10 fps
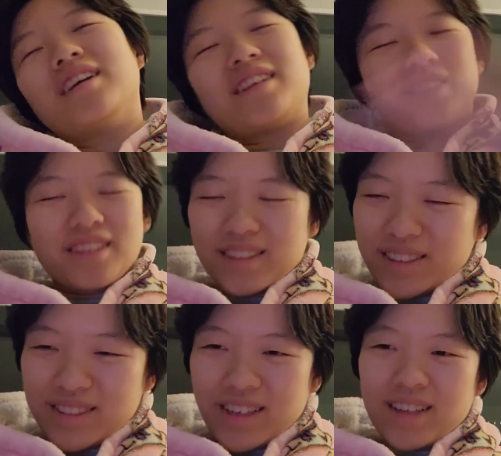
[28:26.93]
and I took
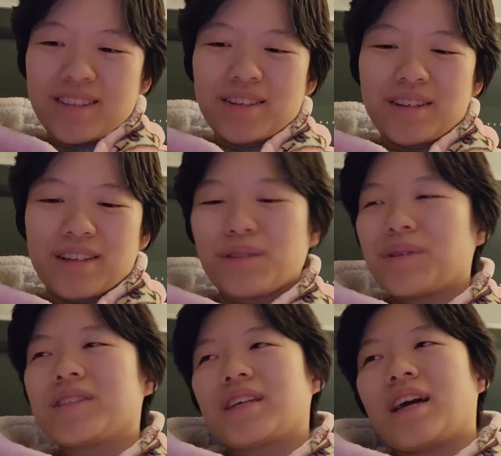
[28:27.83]
another Tylenol like
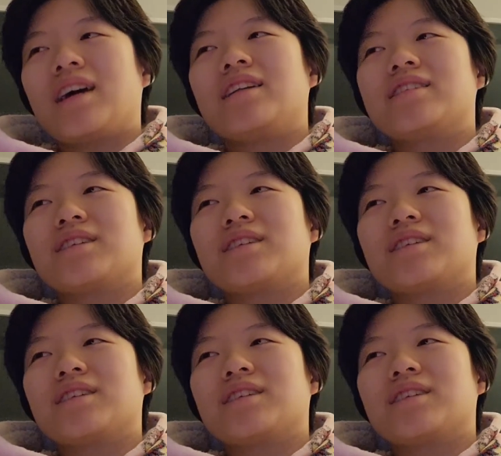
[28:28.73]
towards the end.